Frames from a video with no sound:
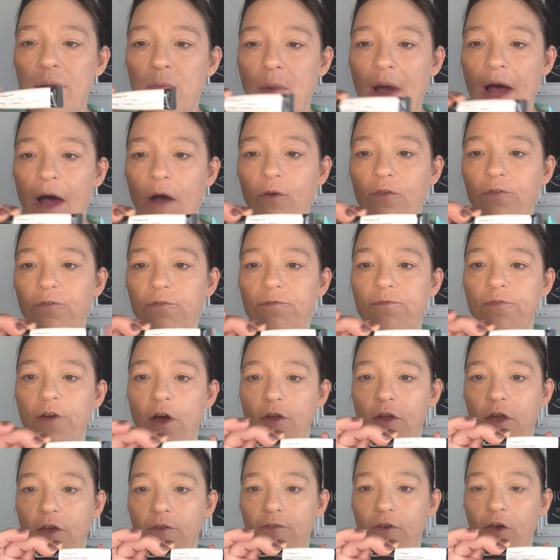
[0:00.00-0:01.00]
n Wild
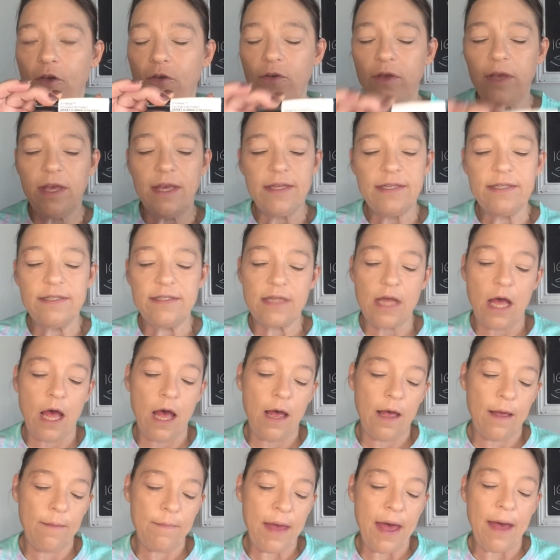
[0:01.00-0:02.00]
Photo Focus
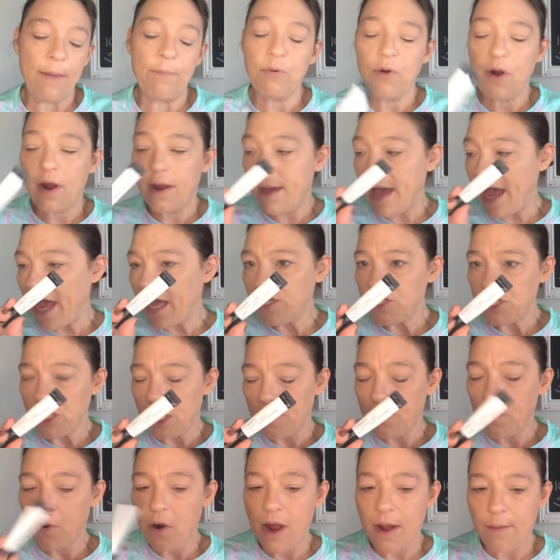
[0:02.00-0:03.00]

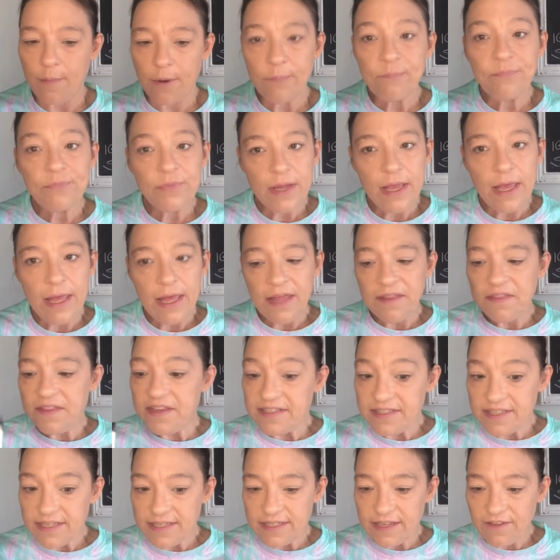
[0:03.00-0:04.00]
eyeshadow primer.
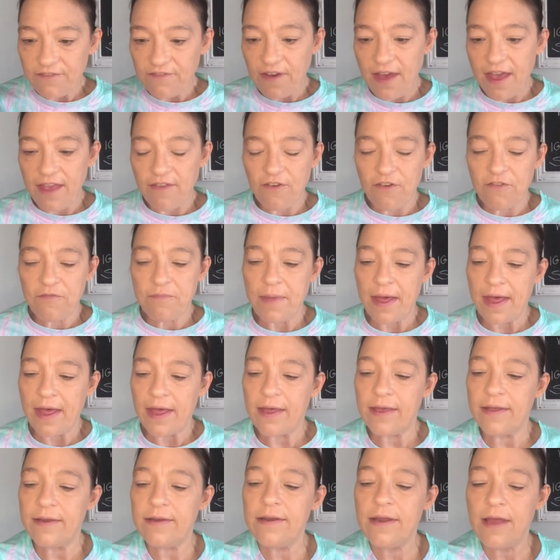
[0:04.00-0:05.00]
This is a fave of
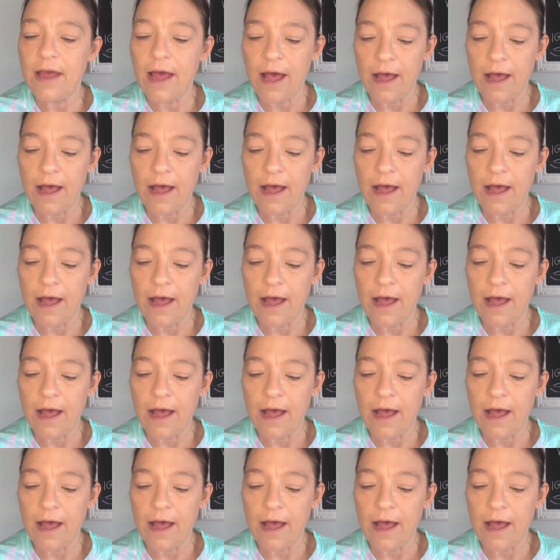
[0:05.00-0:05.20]
mine,